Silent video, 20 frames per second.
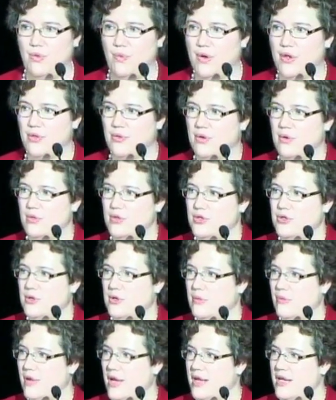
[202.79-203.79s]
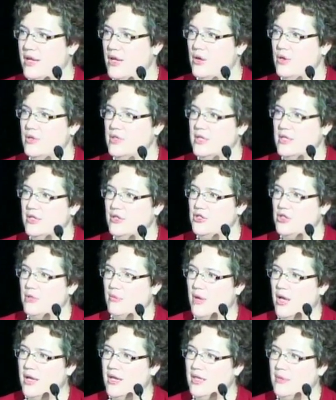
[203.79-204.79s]
whether it was during my years in the Jim
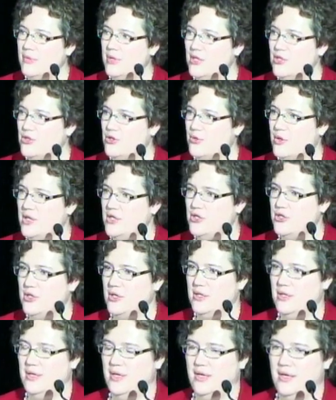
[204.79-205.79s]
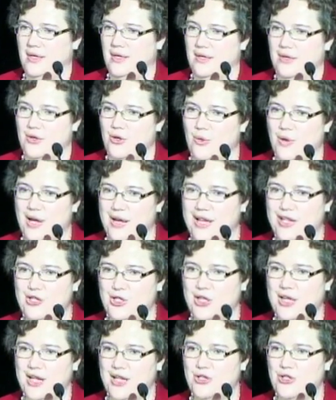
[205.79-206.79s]
Hunt administration, great
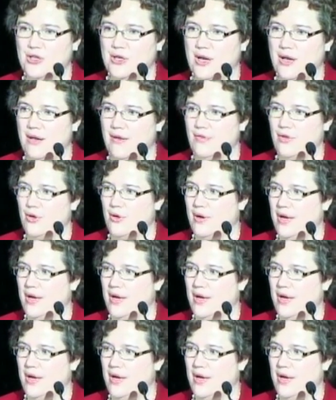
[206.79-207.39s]
education governor.